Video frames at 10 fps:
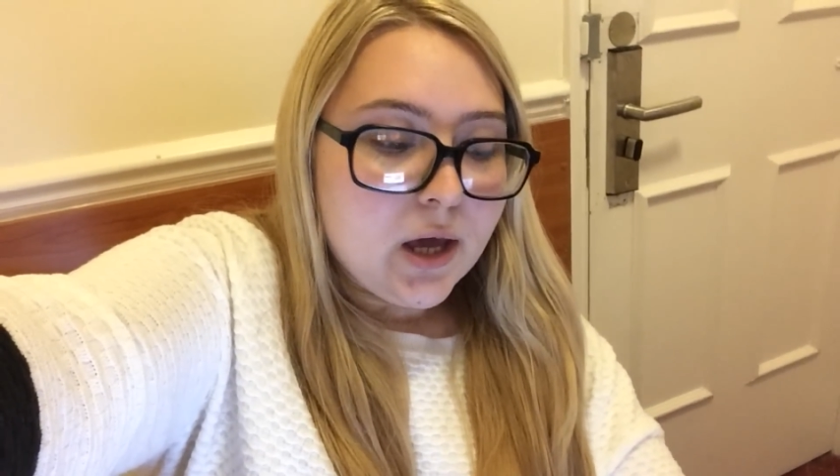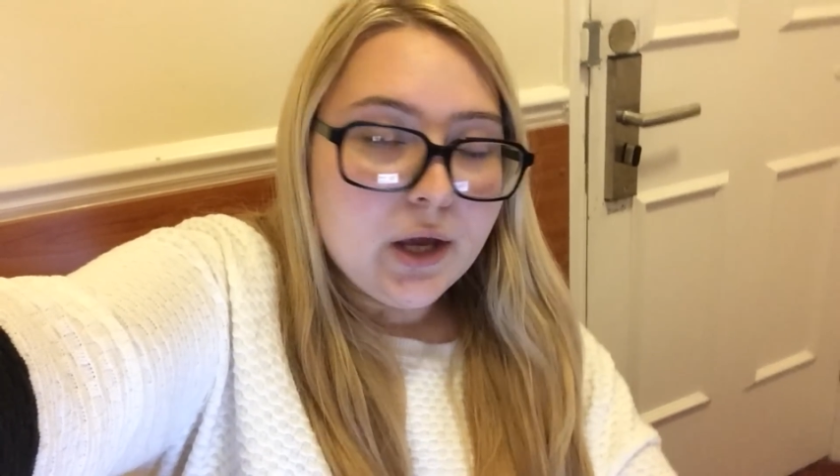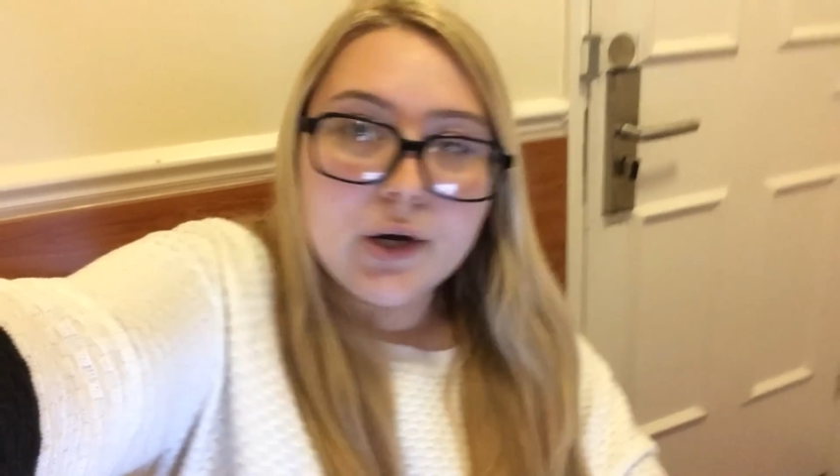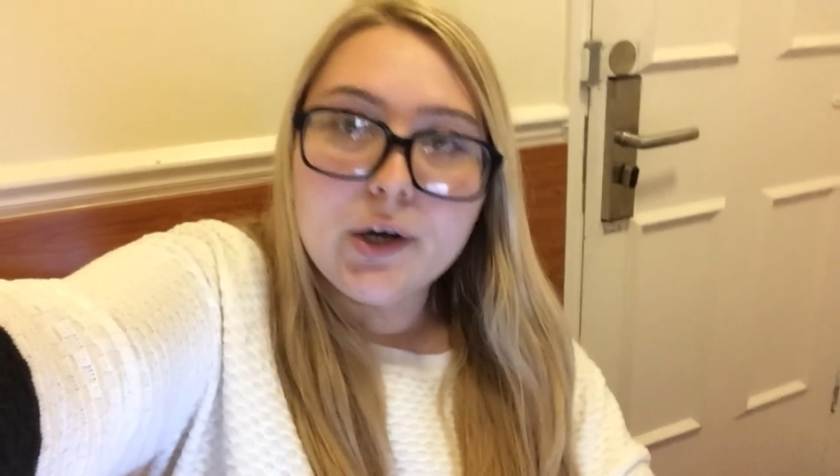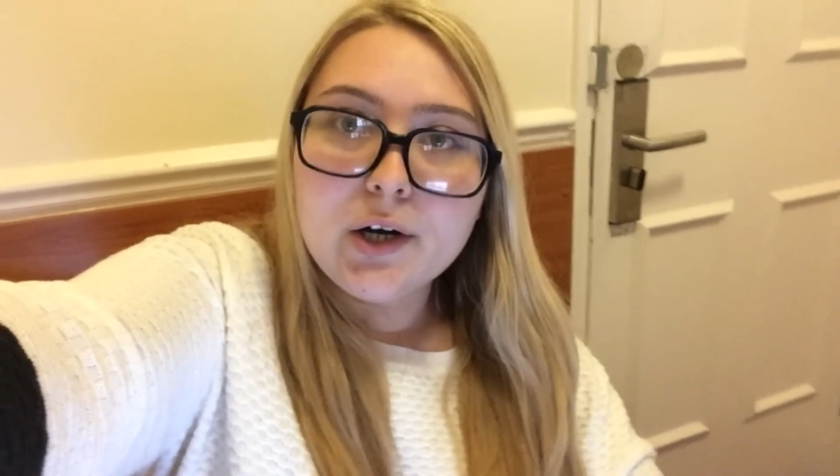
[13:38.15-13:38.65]

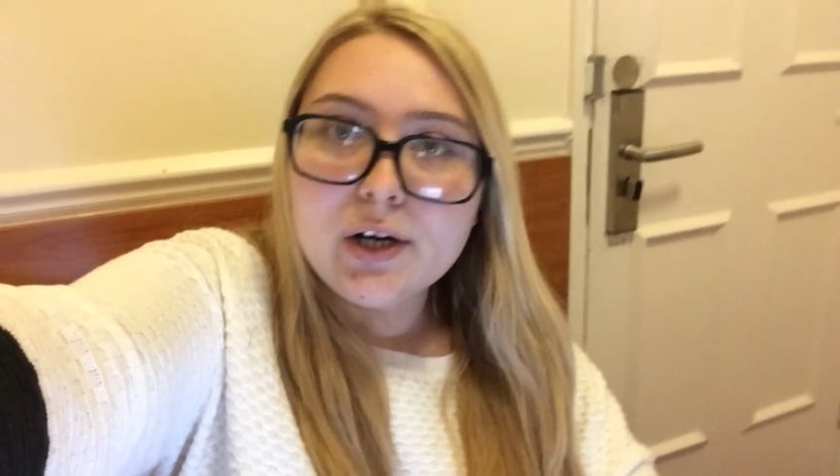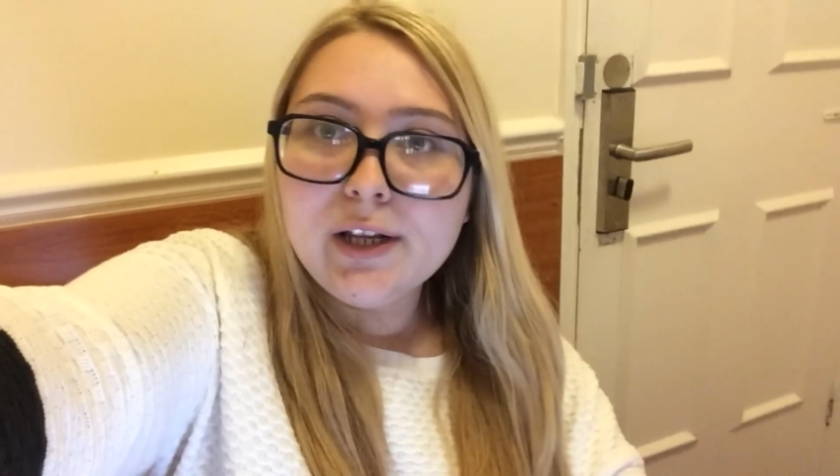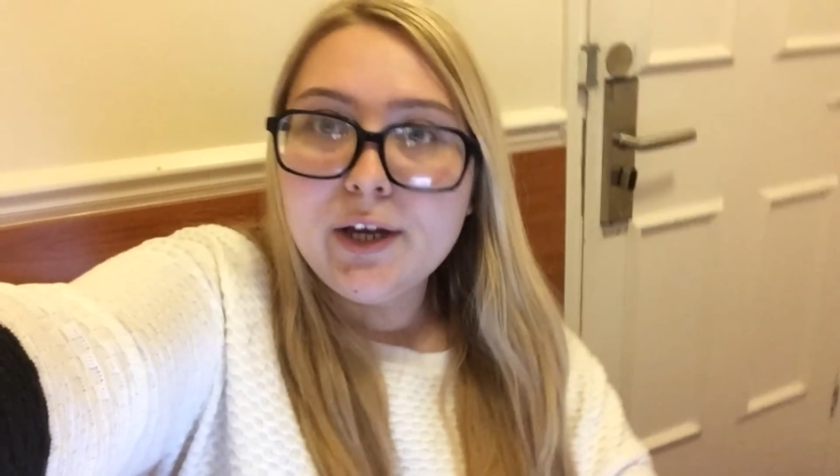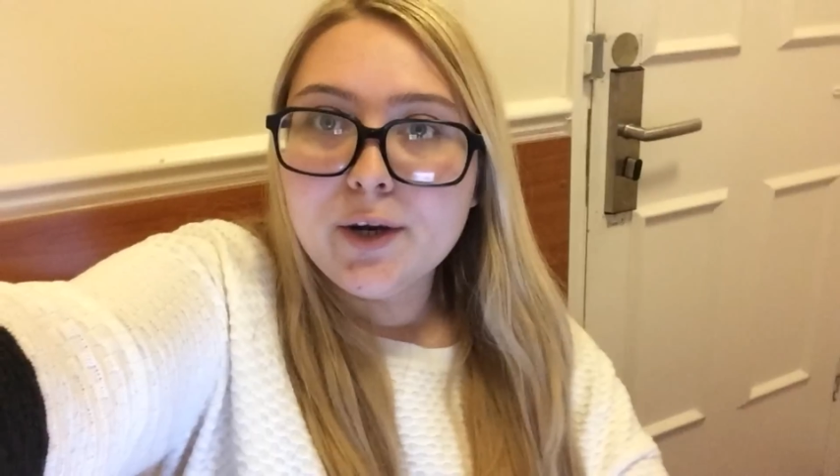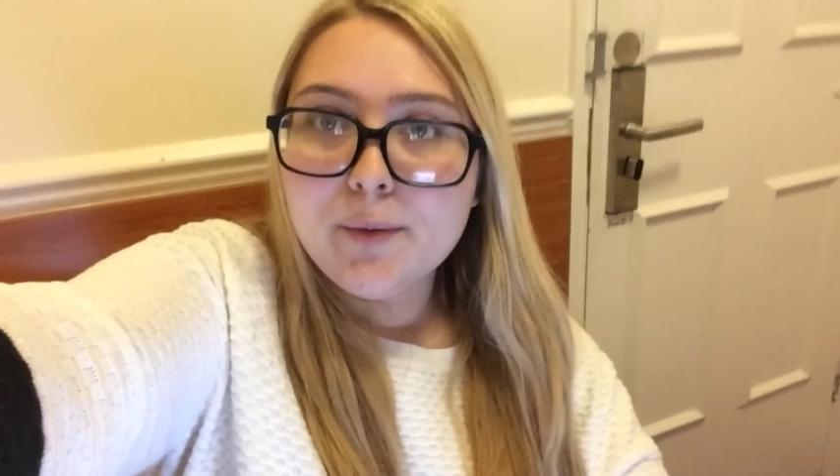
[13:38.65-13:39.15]
here
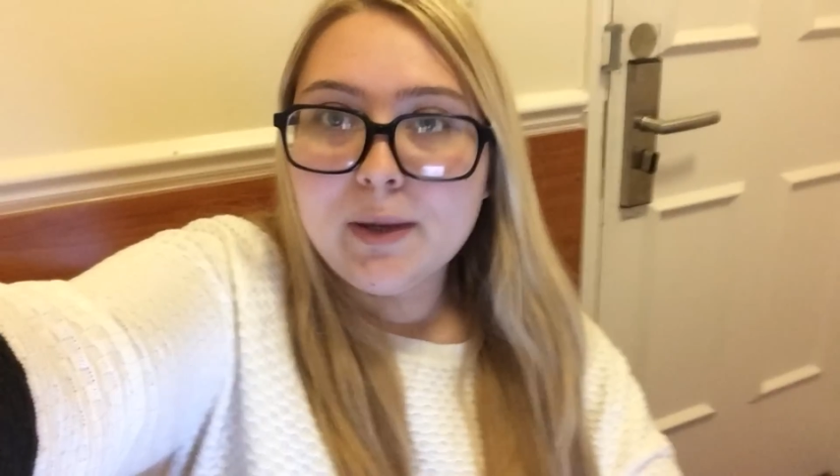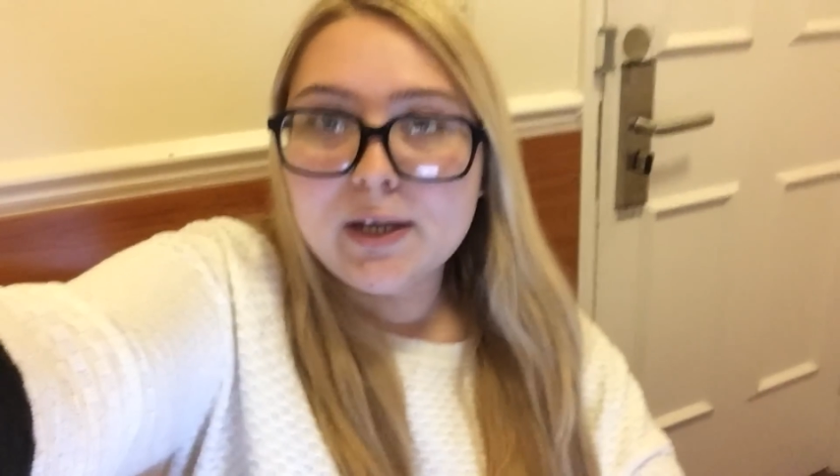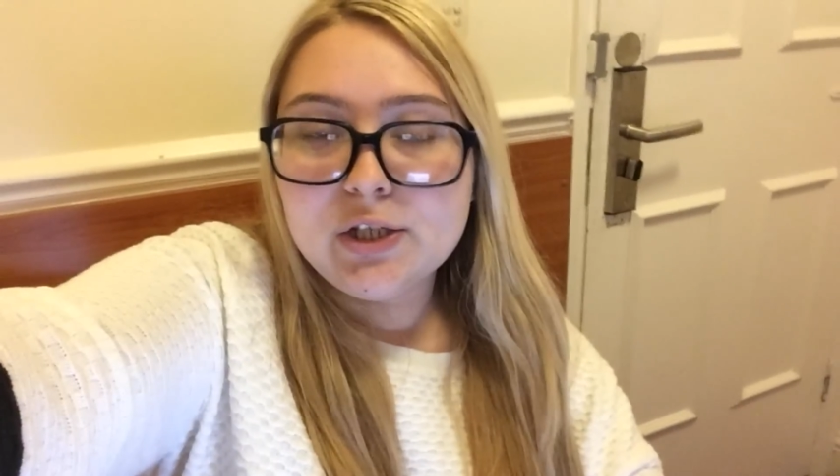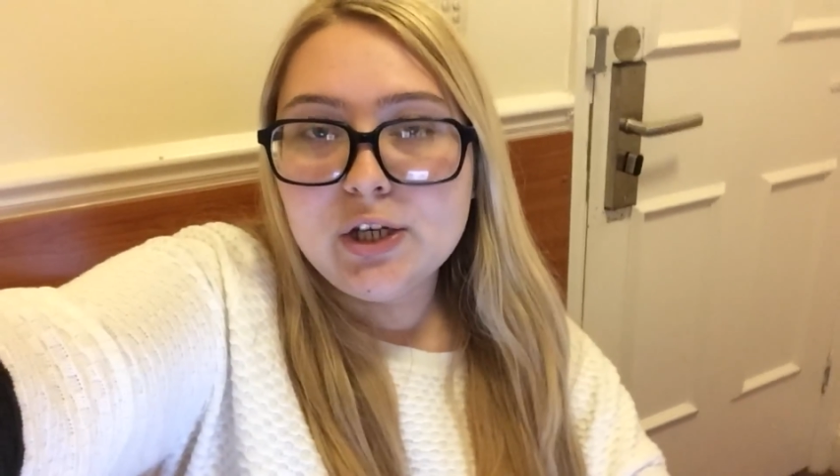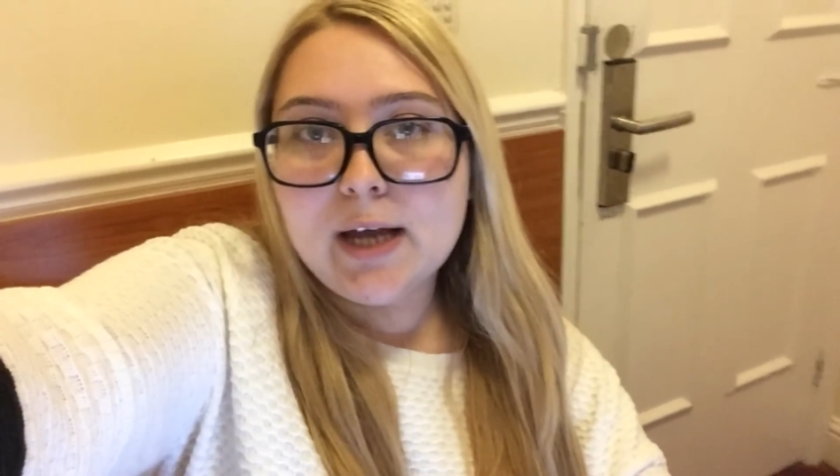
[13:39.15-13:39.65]
earlier
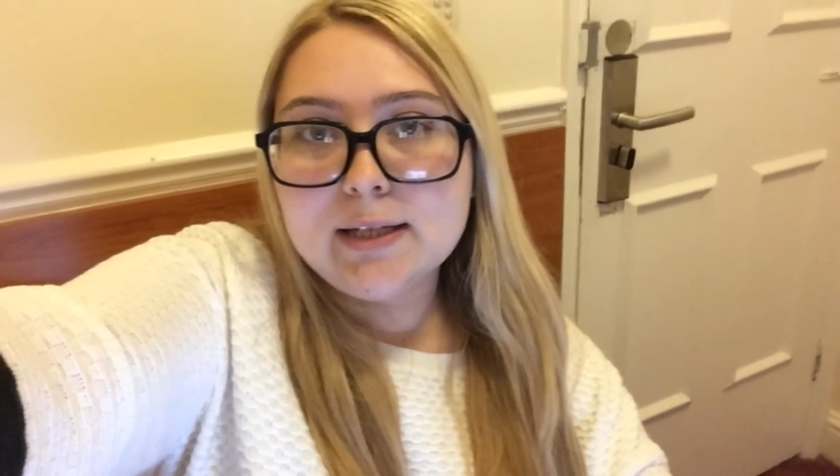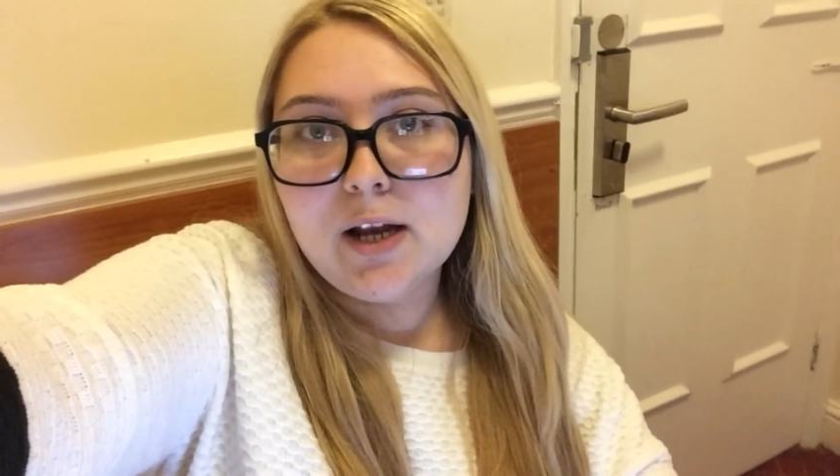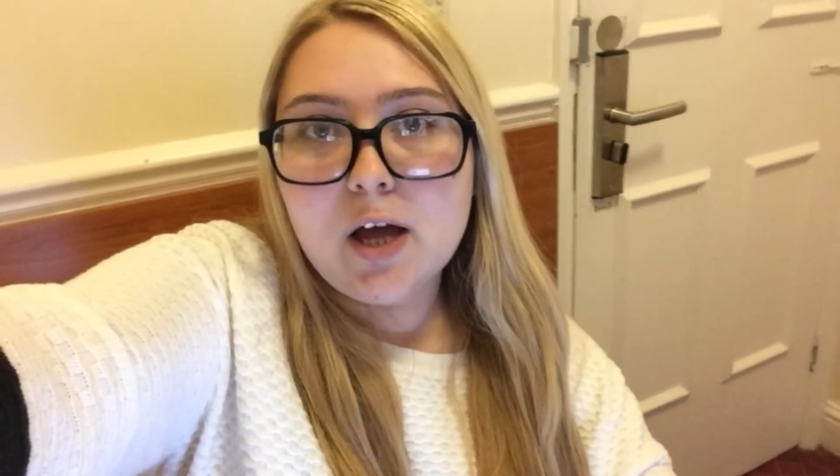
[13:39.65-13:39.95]
because she has